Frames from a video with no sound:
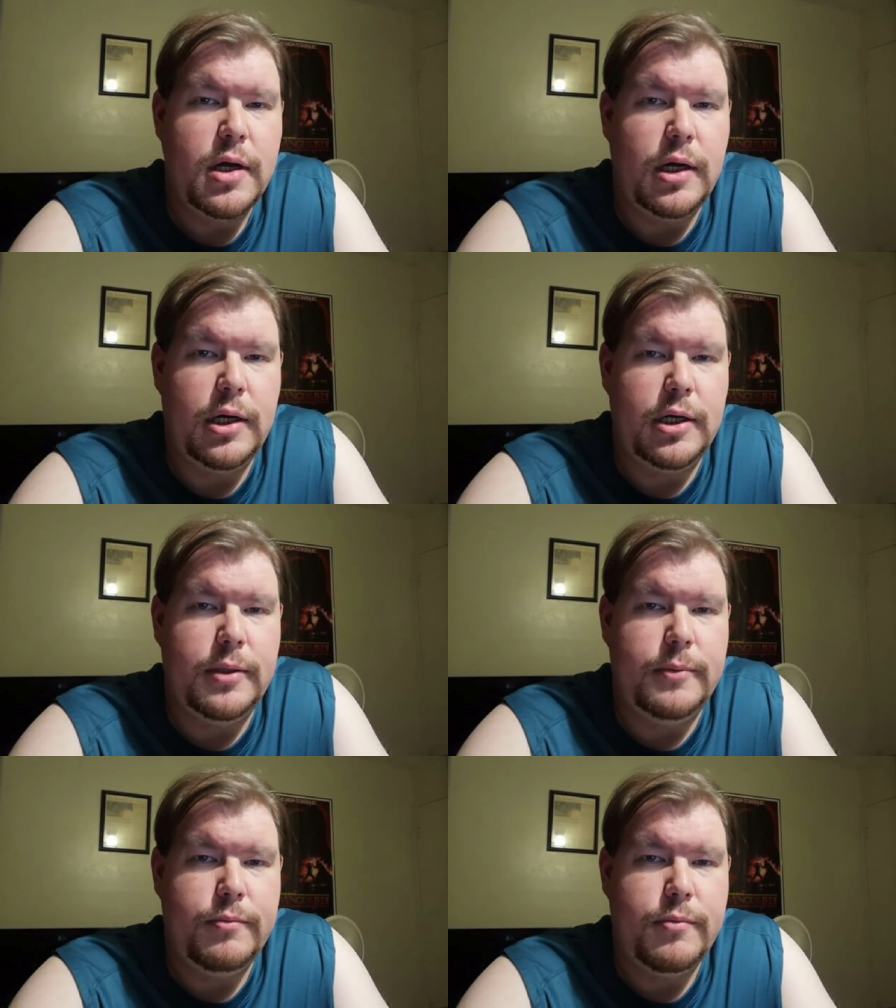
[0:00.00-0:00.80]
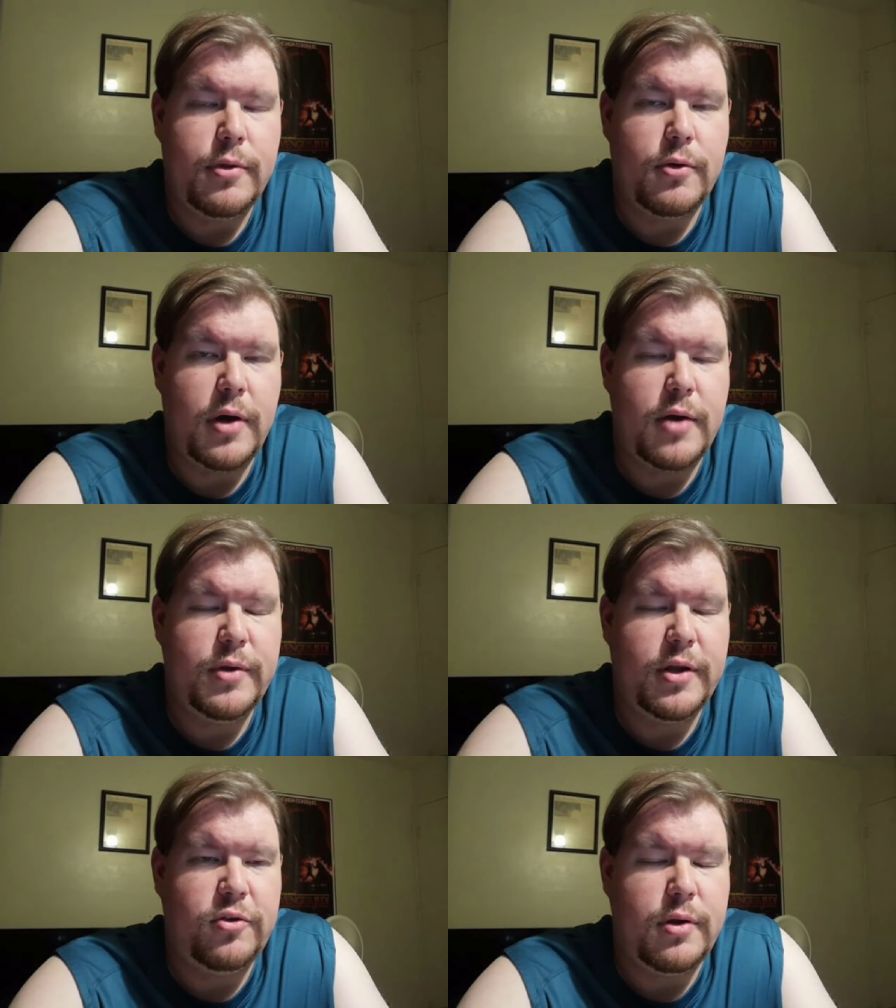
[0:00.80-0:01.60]
Um, so I
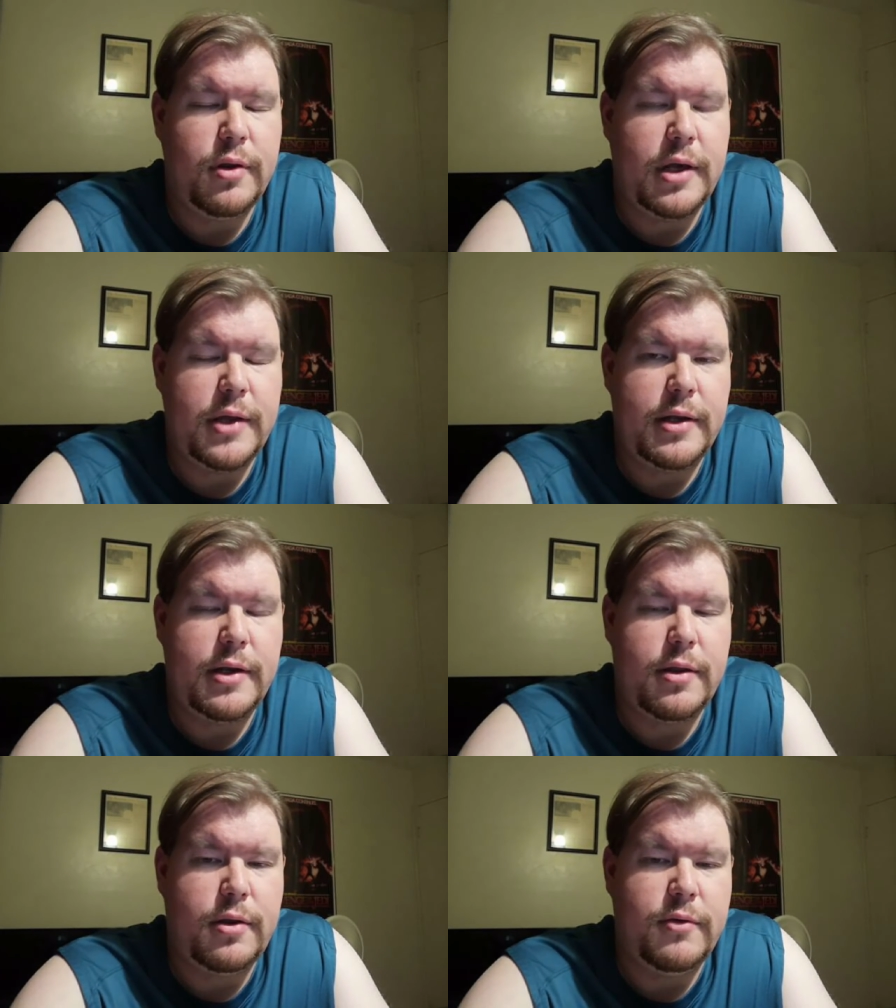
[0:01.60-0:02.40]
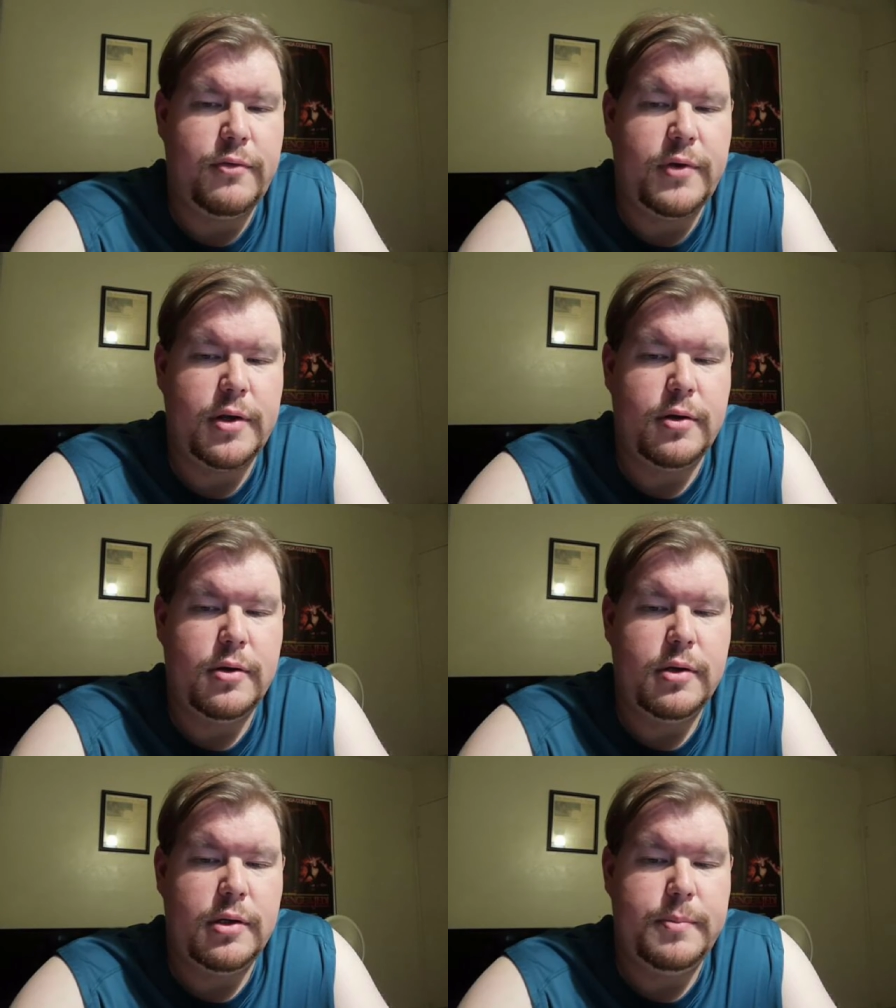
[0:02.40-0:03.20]
really shouldn't say that. That's not fair.
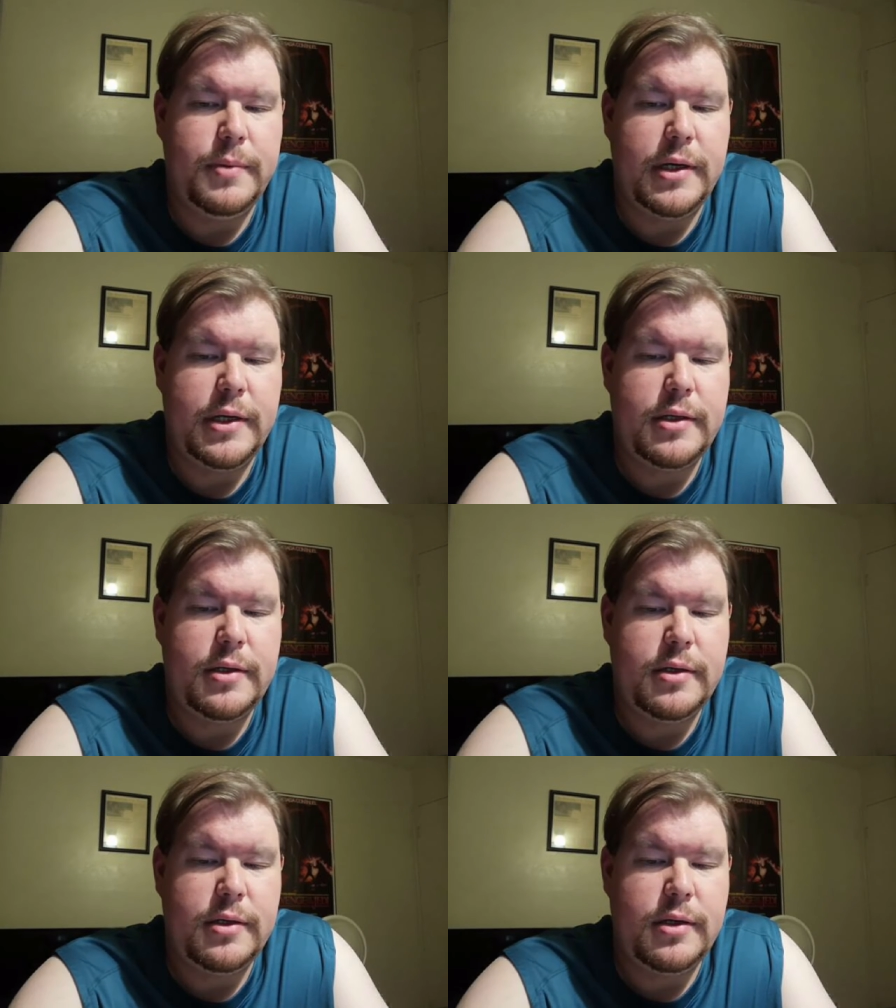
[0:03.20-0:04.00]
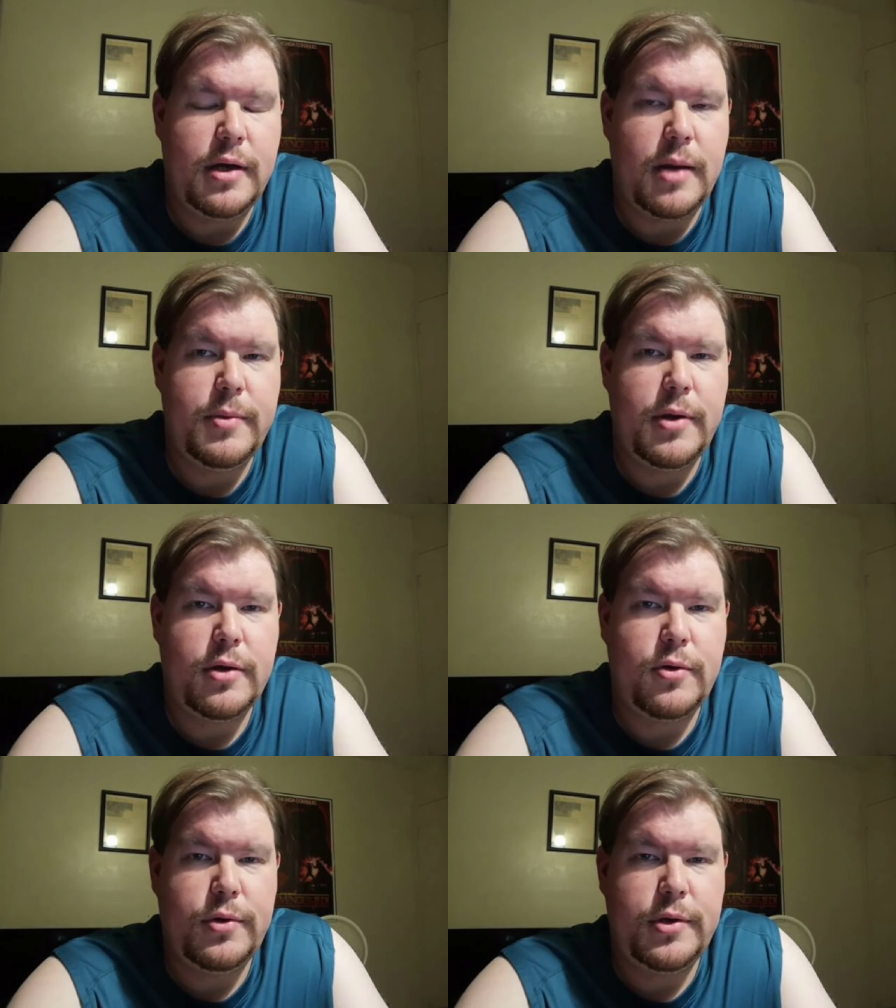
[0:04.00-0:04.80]
But I'm not
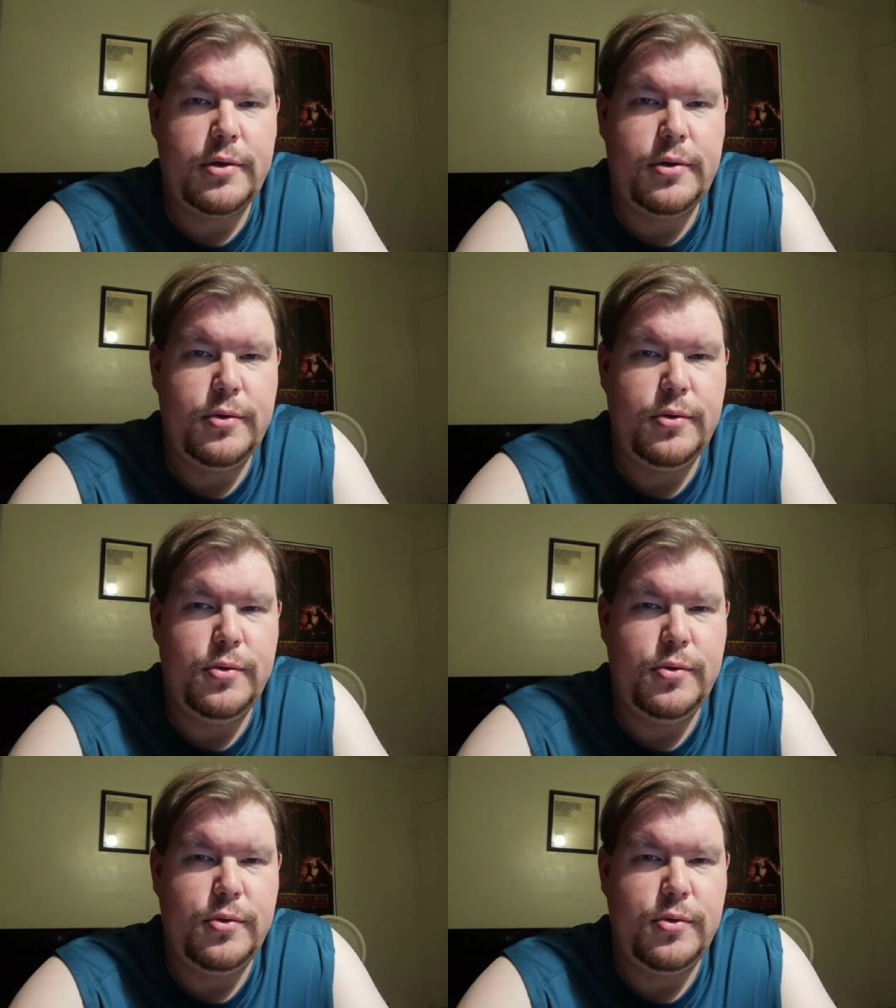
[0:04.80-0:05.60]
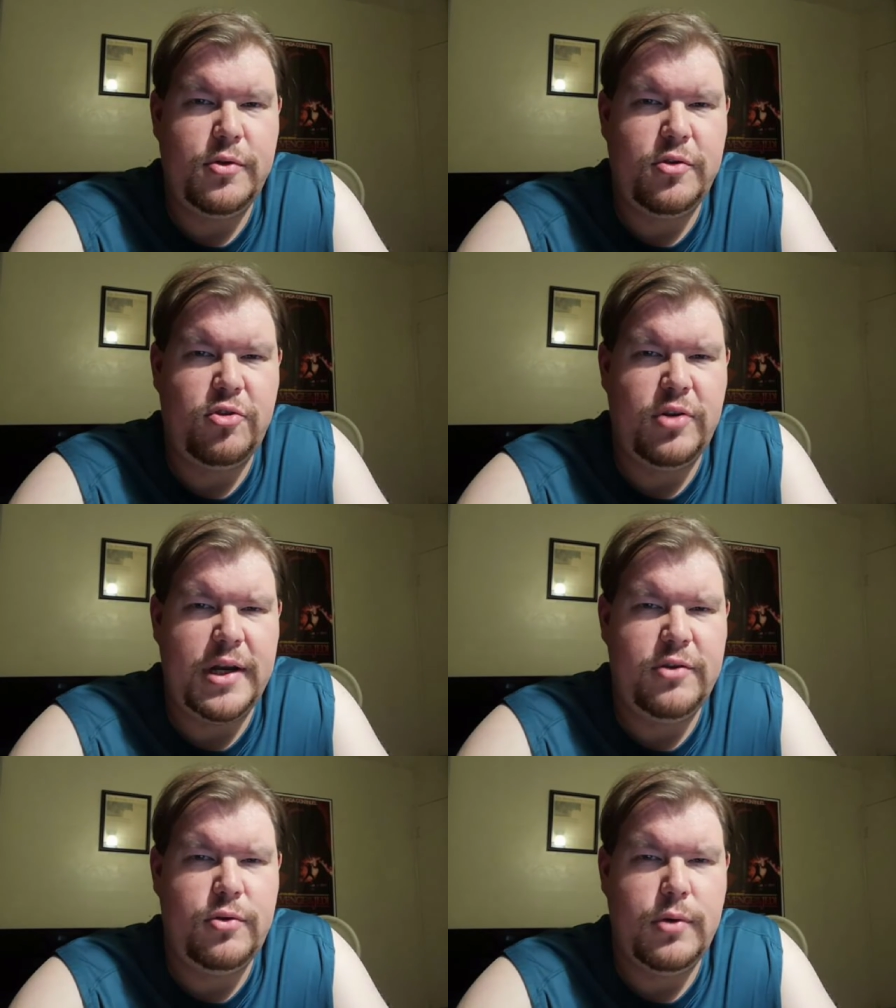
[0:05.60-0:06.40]
going to
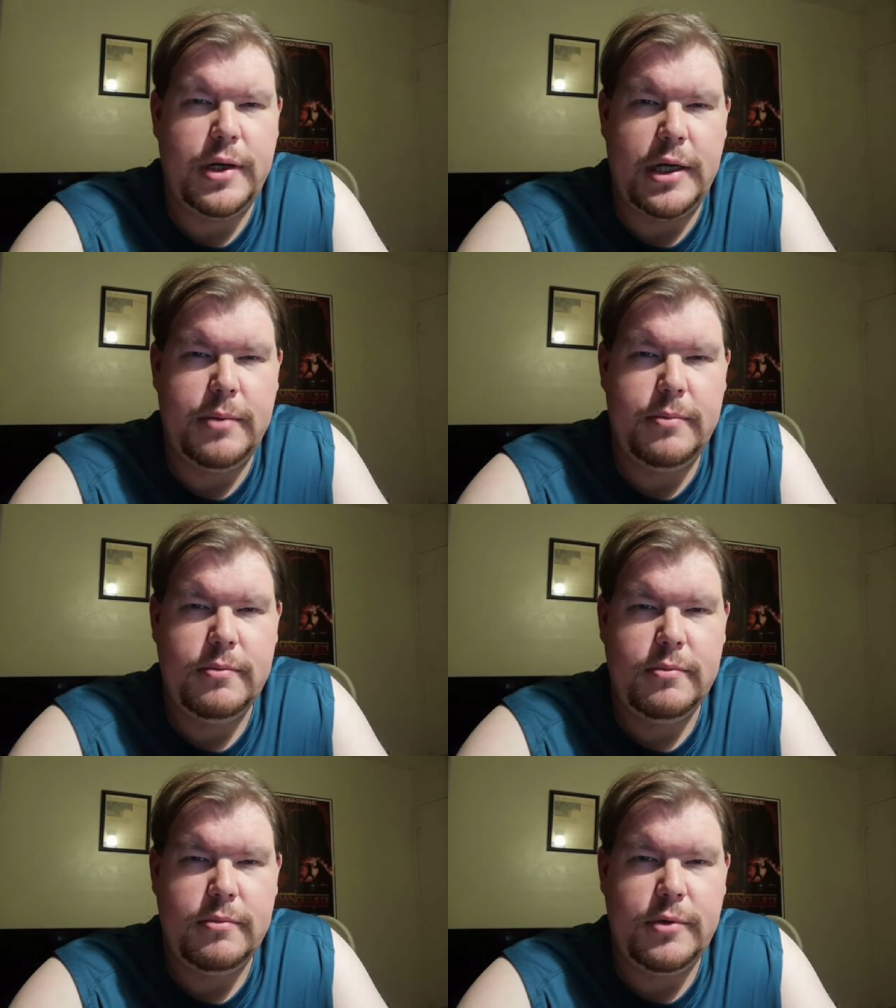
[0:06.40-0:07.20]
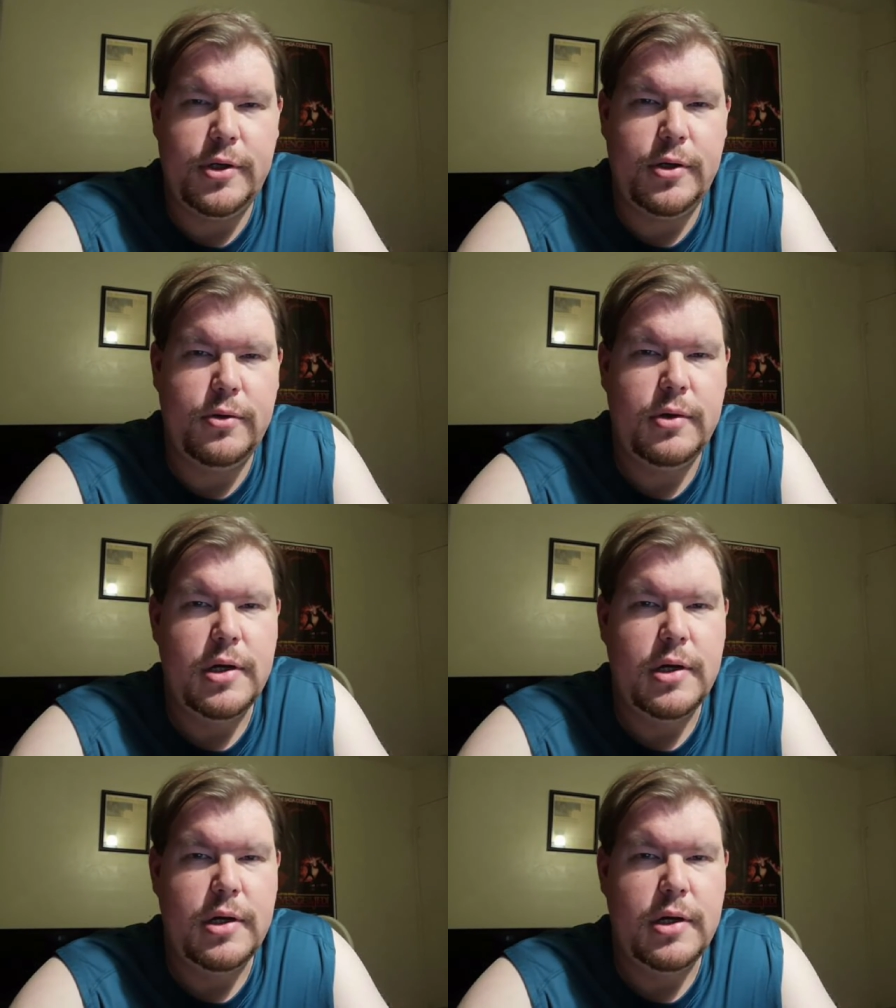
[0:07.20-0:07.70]
change who I am you know